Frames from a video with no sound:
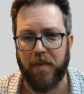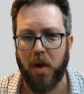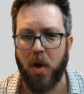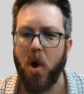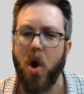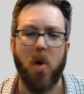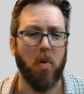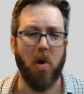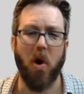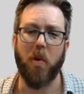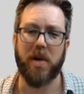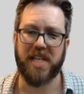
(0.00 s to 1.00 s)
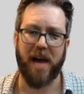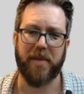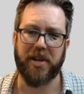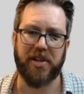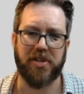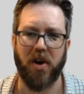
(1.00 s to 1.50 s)
We're always happy to
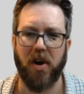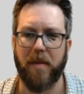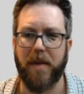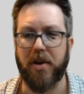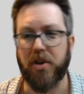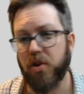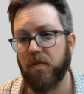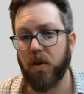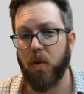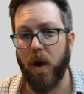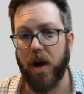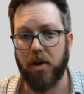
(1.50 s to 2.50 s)
talk about your requirements